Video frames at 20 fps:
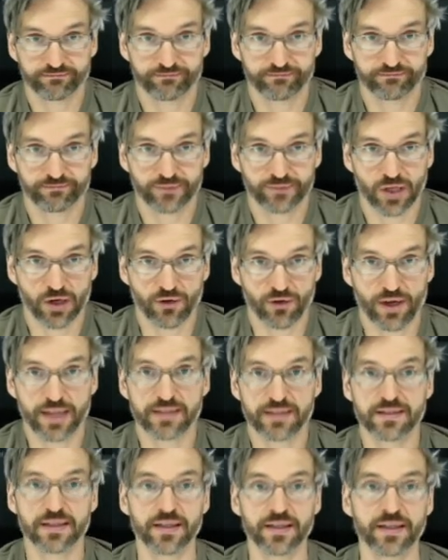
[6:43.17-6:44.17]
All
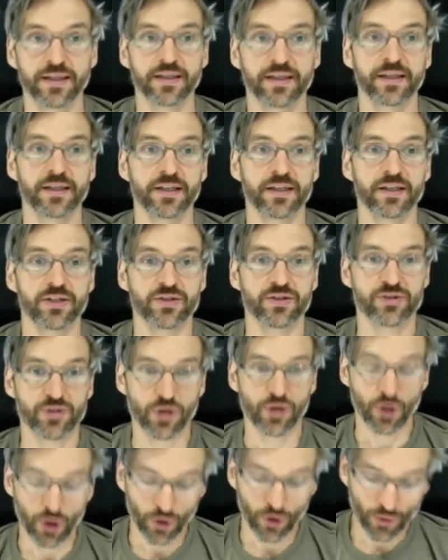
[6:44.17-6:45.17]
right.
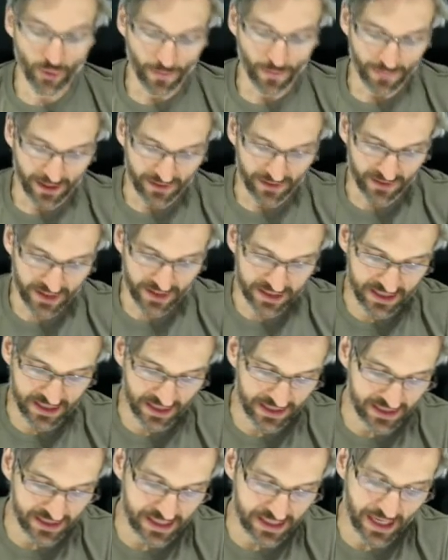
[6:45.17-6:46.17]
So this,
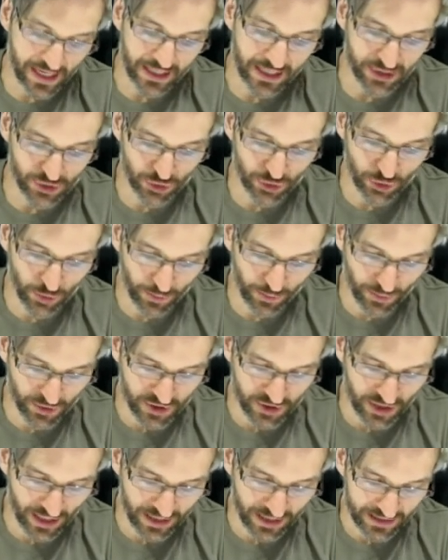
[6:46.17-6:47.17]
let's say it's
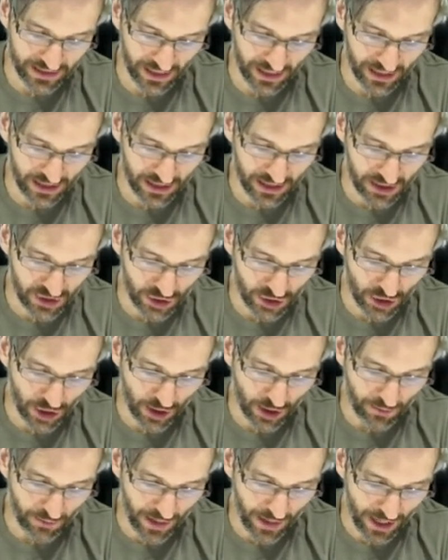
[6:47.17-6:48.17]
2% and it is
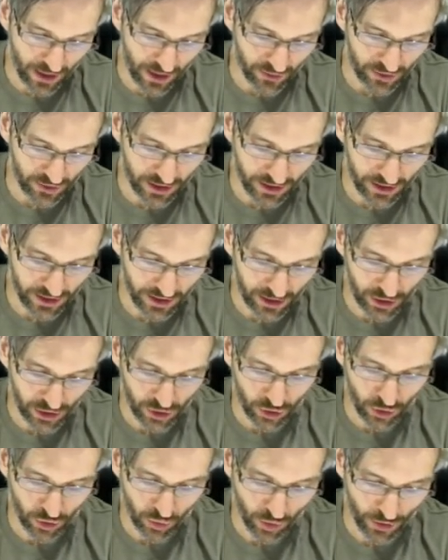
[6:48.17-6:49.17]
compounded
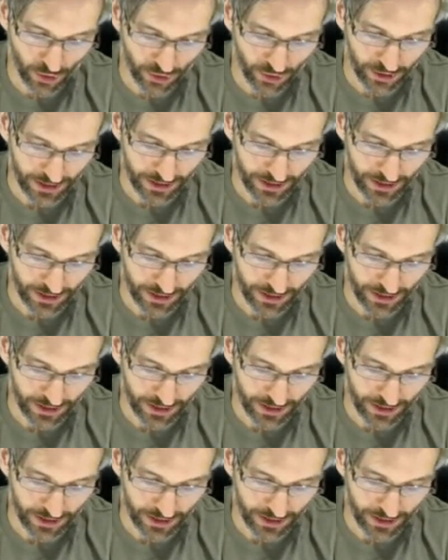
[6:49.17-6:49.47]
quarterly.